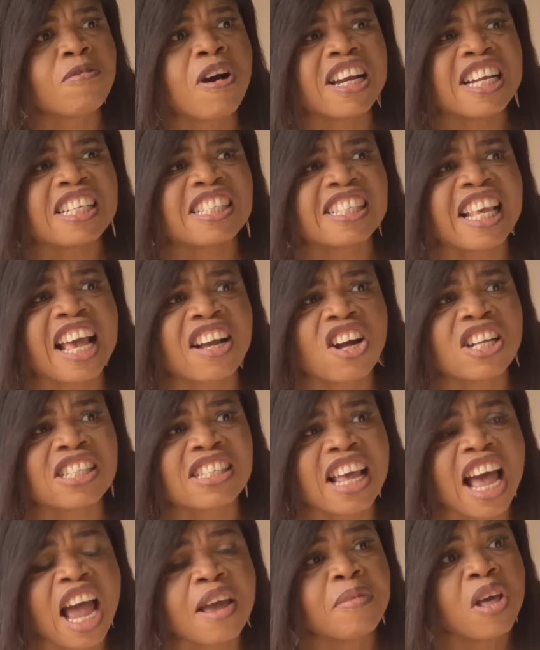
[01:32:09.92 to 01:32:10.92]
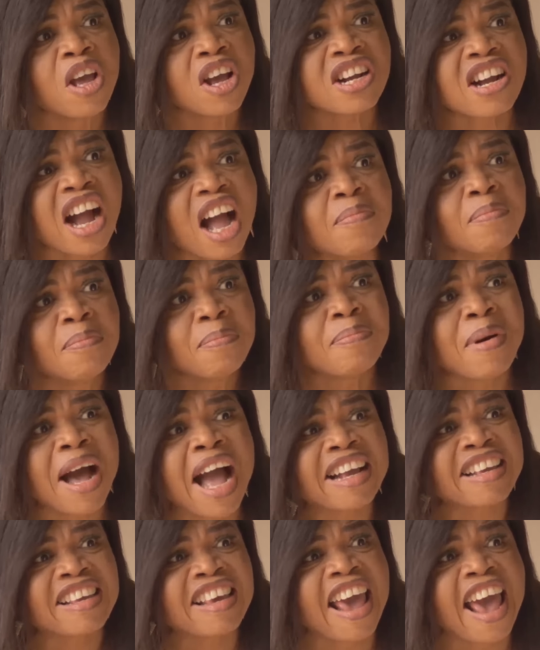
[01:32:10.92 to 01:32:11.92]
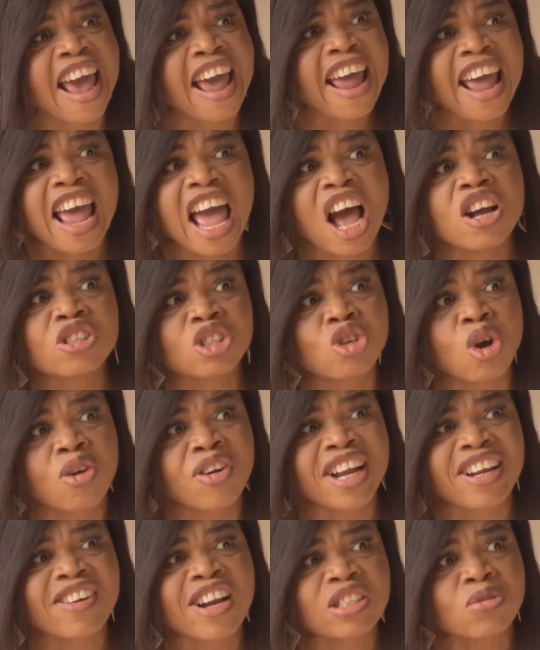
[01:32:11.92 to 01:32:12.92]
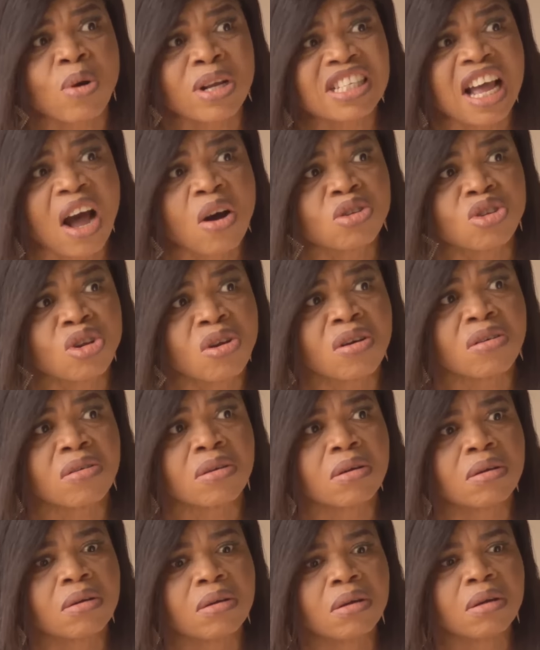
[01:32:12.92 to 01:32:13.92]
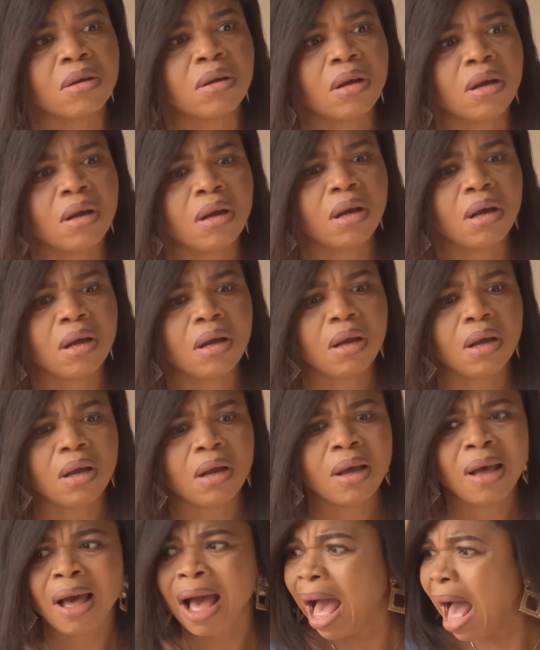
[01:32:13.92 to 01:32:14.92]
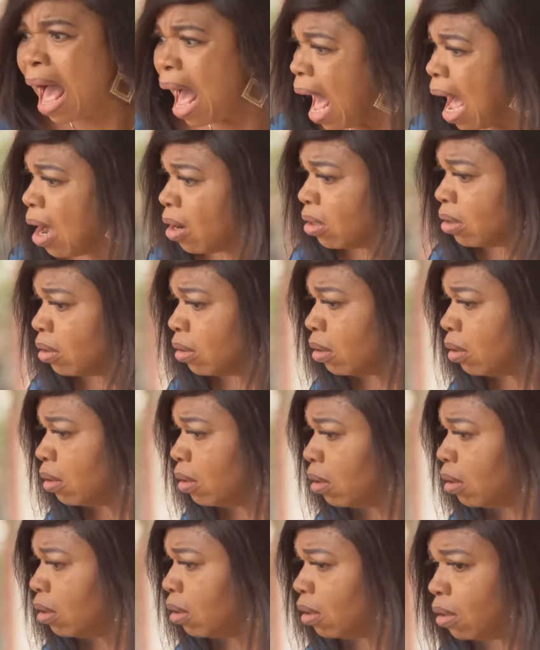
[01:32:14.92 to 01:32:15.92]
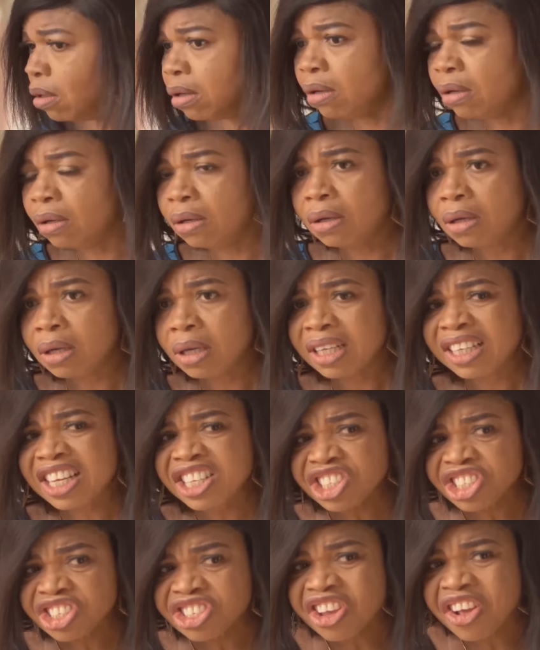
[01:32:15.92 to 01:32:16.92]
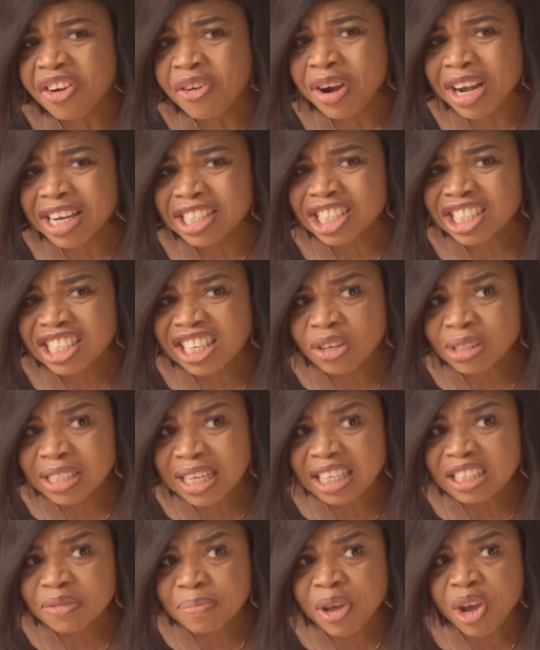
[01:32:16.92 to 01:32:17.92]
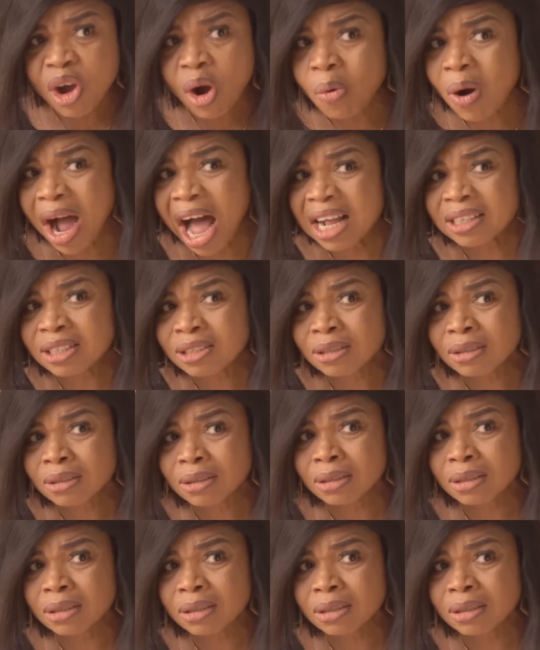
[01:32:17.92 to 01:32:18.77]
For the second time, come back here, else you'll regret what I'll do. Ha! Did she really shout at me or what?